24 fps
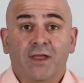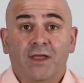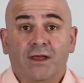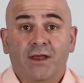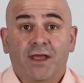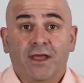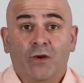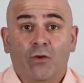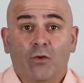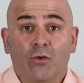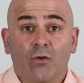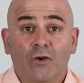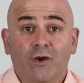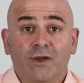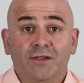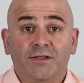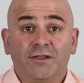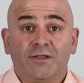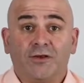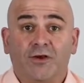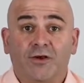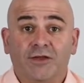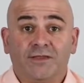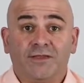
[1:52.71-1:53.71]
Now,
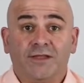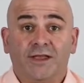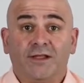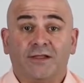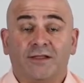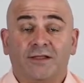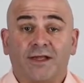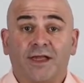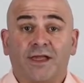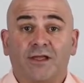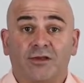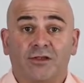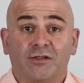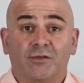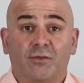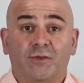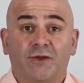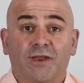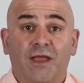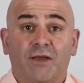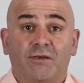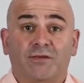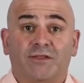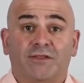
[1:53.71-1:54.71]
August, I dare say, because we're
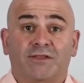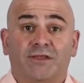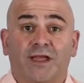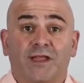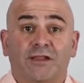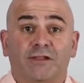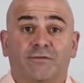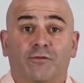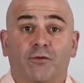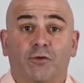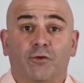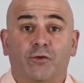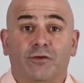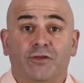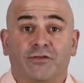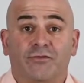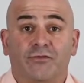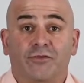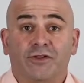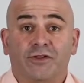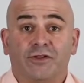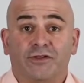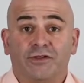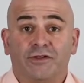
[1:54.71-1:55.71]
now in stage 4
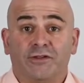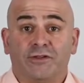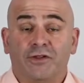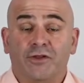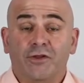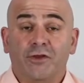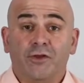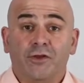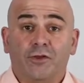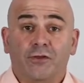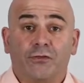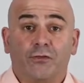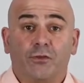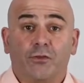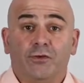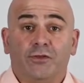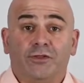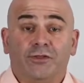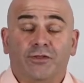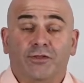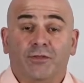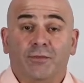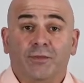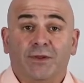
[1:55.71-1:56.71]
restrictions through
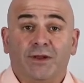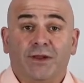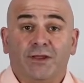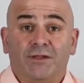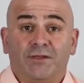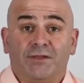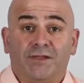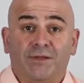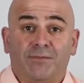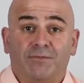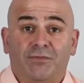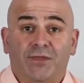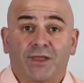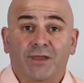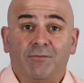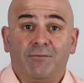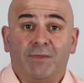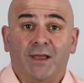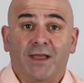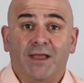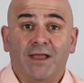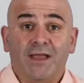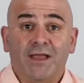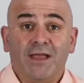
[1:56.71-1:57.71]
to the middle of
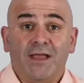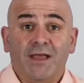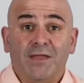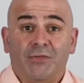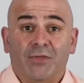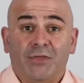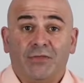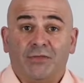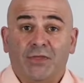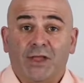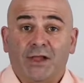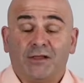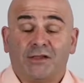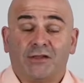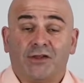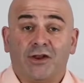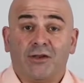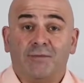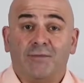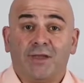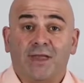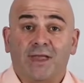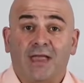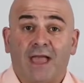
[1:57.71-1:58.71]
September, that's going
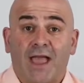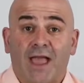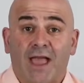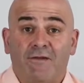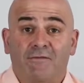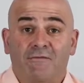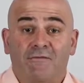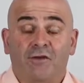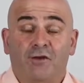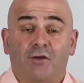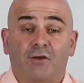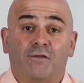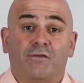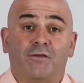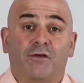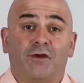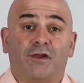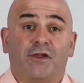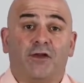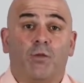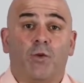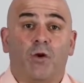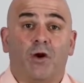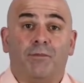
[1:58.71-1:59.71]
to be a very,
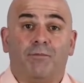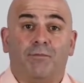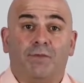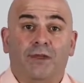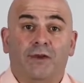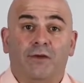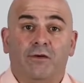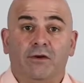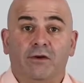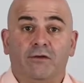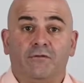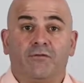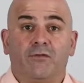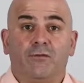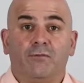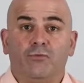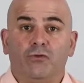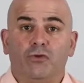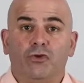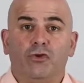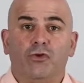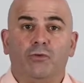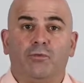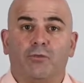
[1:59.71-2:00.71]
very quiet period from
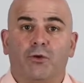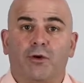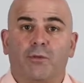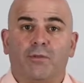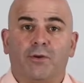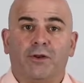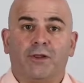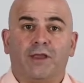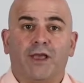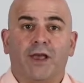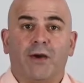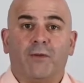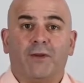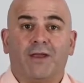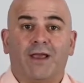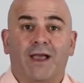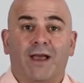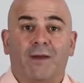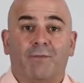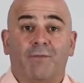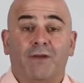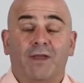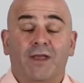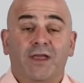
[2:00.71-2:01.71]
new property going
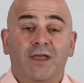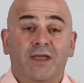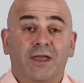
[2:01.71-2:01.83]
up.